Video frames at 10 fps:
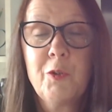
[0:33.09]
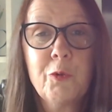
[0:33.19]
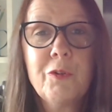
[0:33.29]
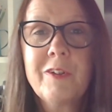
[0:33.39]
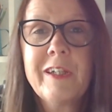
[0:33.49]

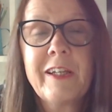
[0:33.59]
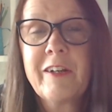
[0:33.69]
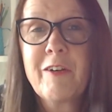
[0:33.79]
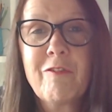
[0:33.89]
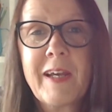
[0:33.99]
Don't take
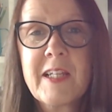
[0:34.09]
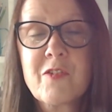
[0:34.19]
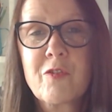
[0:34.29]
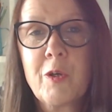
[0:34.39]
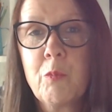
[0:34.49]
your
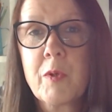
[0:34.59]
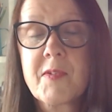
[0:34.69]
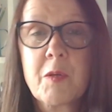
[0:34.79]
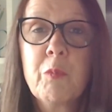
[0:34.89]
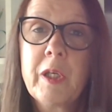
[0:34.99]
advice from
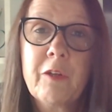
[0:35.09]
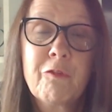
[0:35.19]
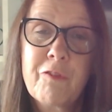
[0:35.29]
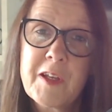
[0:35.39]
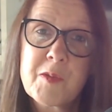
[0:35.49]
somebody on
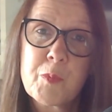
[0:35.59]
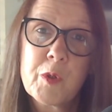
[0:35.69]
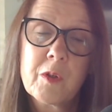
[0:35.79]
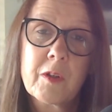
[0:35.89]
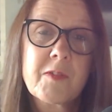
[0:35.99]

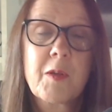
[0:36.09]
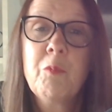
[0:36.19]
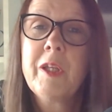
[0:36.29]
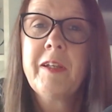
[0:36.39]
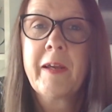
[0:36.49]
Facebook,
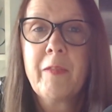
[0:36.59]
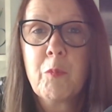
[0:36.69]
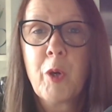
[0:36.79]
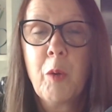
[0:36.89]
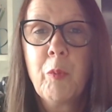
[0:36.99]
somebody down the
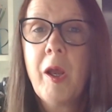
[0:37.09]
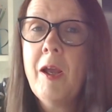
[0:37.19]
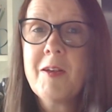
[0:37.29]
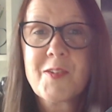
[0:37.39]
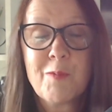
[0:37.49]
pub,
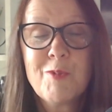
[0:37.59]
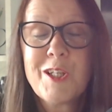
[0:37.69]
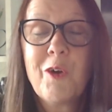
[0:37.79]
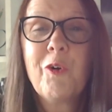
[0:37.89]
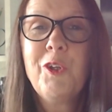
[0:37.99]

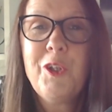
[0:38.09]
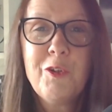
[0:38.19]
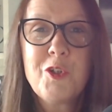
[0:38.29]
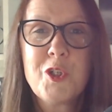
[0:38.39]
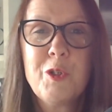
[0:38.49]
somebody on
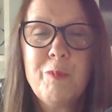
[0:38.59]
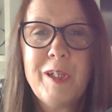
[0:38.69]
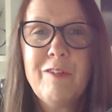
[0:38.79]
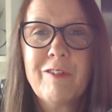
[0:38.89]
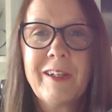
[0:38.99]
YouTube
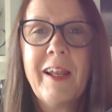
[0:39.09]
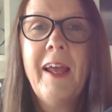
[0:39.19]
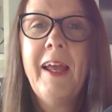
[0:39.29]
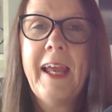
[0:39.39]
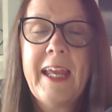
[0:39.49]
even.
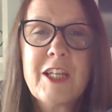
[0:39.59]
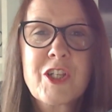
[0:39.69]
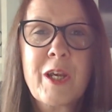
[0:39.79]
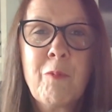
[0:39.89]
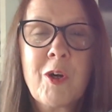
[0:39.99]

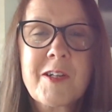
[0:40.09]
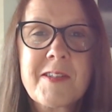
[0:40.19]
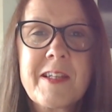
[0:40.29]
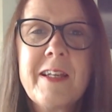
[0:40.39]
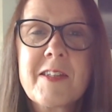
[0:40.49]

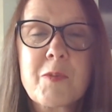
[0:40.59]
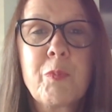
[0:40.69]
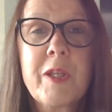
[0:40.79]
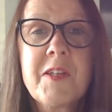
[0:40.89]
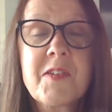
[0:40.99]
HMRC is a
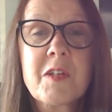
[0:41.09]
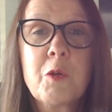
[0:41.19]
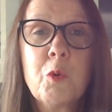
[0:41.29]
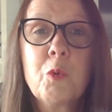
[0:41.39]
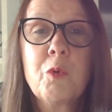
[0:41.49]
place to
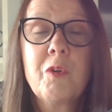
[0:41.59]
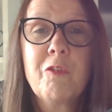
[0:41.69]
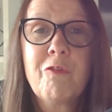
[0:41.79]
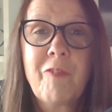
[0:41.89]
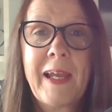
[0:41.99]
go to
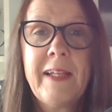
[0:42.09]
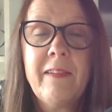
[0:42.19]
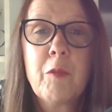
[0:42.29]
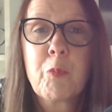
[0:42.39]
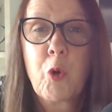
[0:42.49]

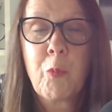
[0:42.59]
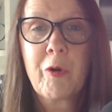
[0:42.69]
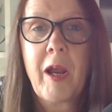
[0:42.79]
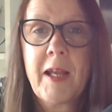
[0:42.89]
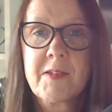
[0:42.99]
find the
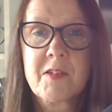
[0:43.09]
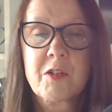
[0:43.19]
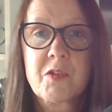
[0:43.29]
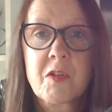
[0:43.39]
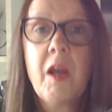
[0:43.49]
proper
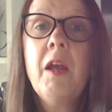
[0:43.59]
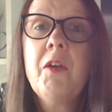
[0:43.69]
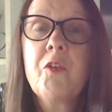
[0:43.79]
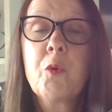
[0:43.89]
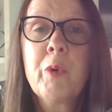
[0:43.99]
answers.
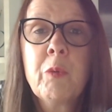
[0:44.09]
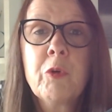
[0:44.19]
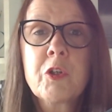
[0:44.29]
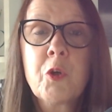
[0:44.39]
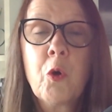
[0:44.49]
So when
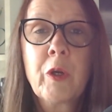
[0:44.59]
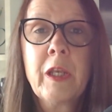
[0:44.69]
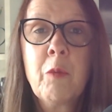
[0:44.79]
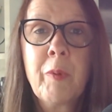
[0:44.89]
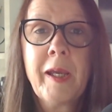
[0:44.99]
we're
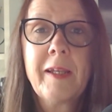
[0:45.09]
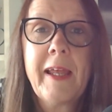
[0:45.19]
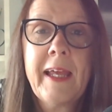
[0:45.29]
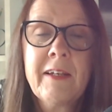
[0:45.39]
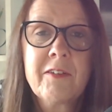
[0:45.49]
talking about
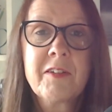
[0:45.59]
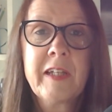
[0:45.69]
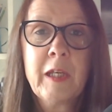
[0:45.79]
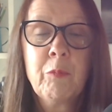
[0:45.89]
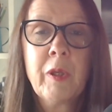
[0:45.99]

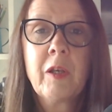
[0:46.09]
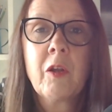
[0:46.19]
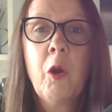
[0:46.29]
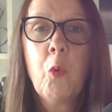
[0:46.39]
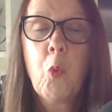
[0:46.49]
entertainment,
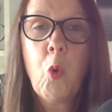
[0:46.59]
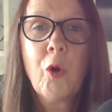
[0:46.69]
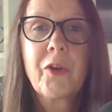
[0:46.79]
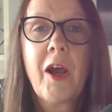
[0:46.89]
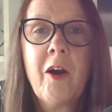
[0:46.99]

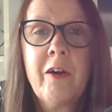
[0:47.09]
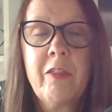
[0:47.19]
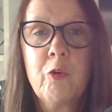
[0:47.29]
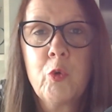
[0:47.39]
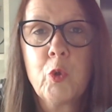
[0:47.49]
what are
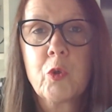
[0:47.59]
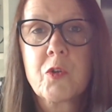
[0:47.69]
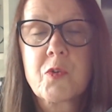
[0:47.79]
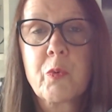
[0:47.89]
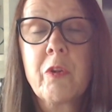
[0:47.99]
the
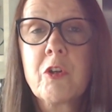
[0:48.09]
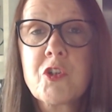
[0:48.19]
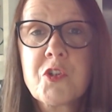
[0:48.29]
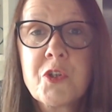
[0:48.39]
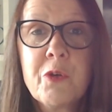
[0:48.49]
rules? Well,
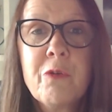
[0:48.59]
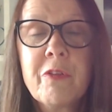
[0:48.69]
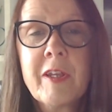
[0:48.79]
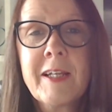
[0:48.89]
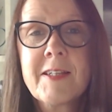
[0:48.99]
there's two
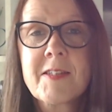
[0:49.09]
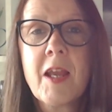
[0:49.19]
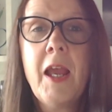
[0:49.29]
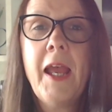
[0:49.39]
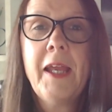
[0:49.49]
things
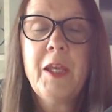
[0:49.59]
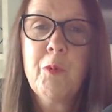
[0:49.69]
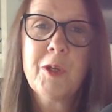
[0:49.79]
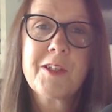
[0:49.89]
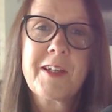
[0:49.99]
you
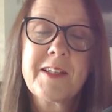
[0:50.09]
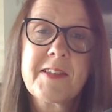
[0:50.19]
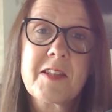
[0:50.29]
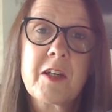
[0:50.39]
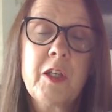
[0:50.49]
want to
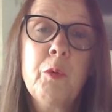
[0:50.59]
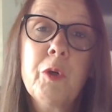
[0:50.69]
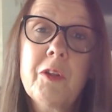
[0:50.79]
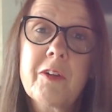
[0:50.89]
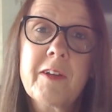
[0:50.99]
consider. You
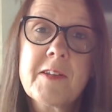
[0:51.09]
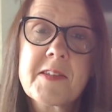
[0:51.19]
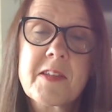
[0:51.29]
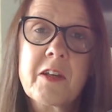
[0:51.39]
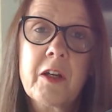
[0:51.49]
want to
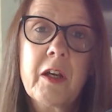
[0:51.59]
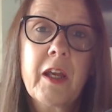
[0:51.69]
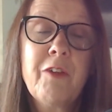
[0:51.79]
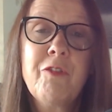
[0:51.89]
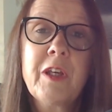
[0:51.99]
consider
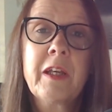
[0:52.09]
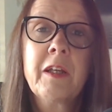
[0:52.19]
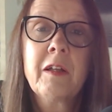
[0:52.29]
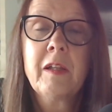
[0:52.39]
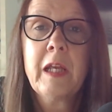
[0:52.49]
if you
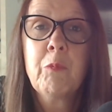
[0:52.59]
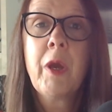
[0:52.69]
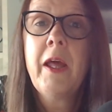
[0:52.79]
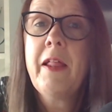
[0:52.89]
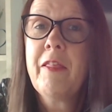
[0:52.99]
can claim
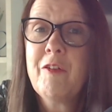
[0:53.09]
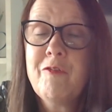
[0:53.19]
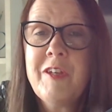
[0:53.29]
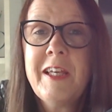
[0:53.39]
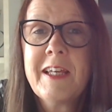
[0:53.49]
the
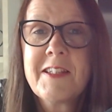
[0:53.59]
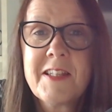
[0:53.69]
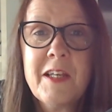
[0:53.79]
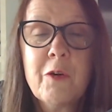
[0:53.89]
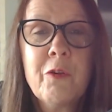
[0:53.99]

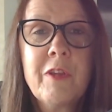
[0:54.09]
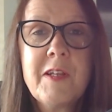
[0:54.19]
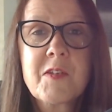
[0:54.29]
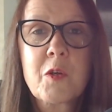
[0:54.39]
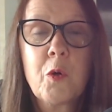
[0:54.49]
VAT on
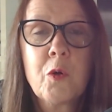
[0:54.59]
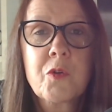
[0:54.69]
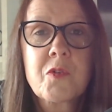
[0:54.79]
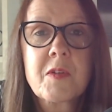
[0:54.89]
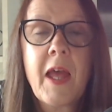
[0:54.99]
these
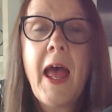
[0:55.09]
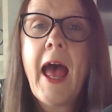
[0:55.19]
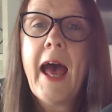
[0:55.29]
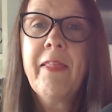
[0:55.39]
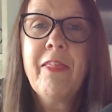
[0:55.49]
costs,
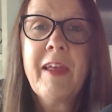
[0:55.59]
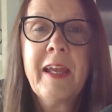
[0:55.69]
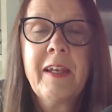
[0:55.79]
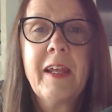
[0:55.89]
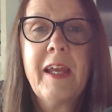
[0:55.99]
and
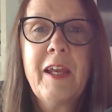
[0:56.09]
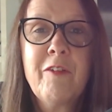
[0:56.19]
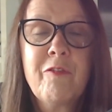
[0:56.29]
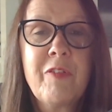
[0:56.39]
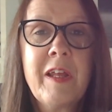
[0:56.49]
then
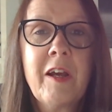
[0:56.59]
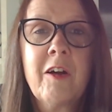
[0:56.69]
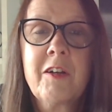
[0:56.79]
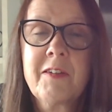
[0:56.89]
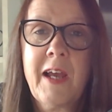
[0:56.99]
if they
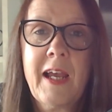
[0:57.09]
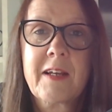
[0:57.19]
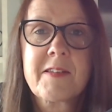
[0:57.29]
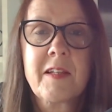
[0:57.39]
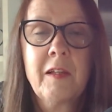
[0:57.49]
are
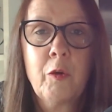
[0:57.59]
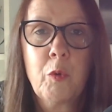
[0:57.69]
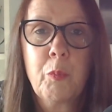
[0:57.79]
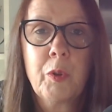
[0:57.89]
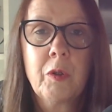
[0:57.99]
tax
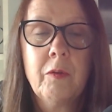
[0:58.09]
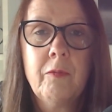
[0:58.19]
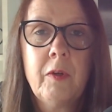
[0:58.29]
allowable.